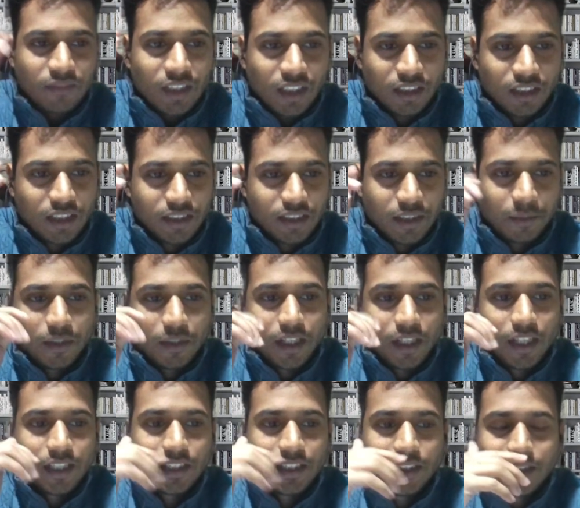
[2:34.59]
The
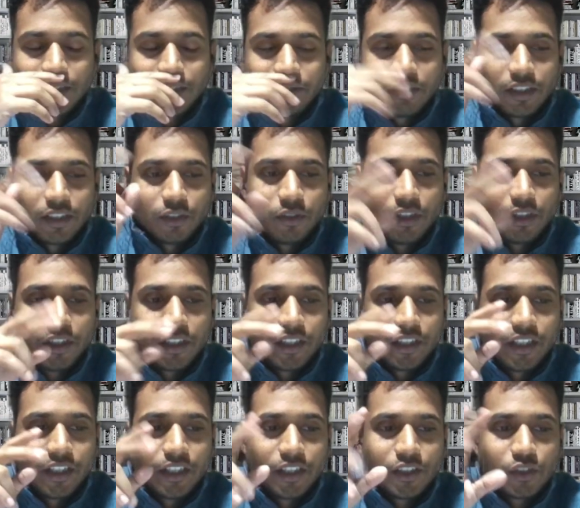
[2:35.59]
supply is 120
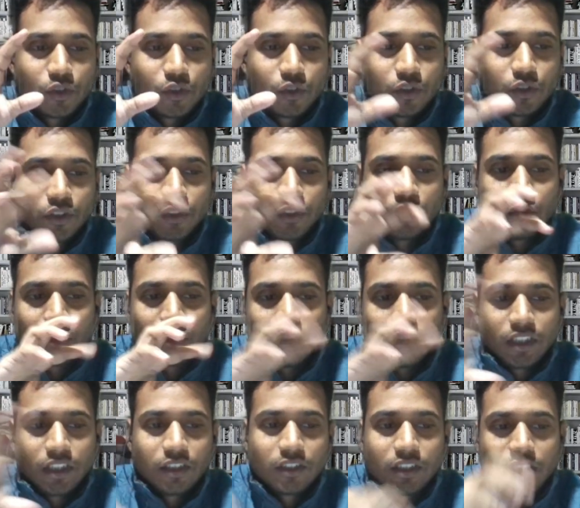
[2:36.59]
degrees, so
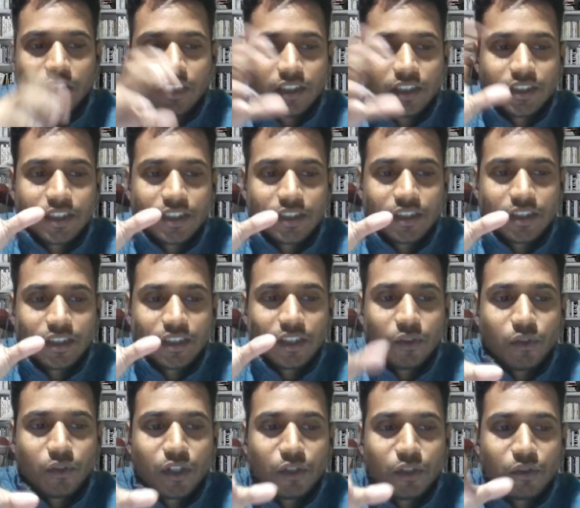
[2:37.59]
total 360. No,
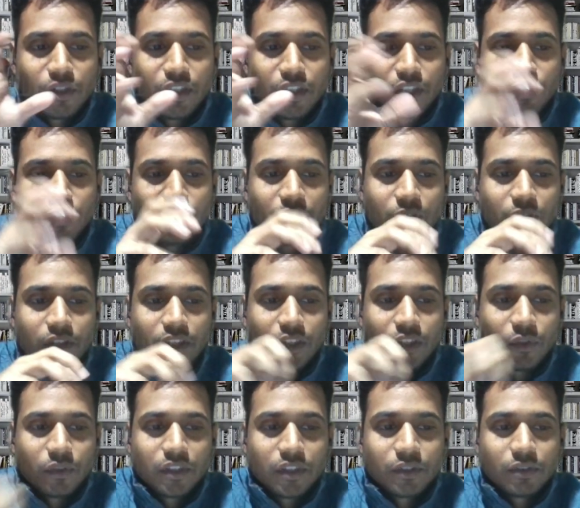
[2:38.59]
120, 120,
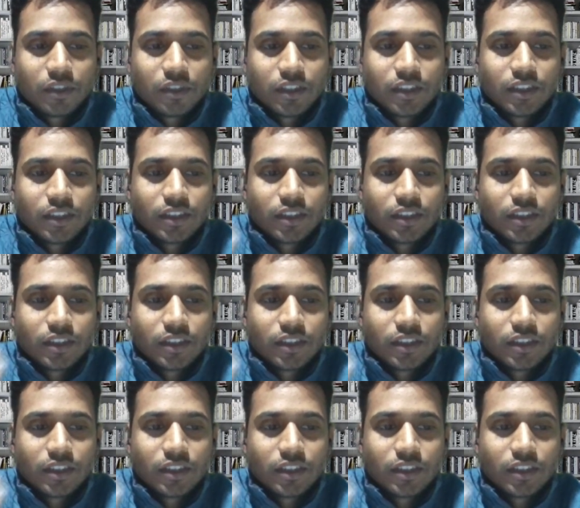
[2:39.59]
120.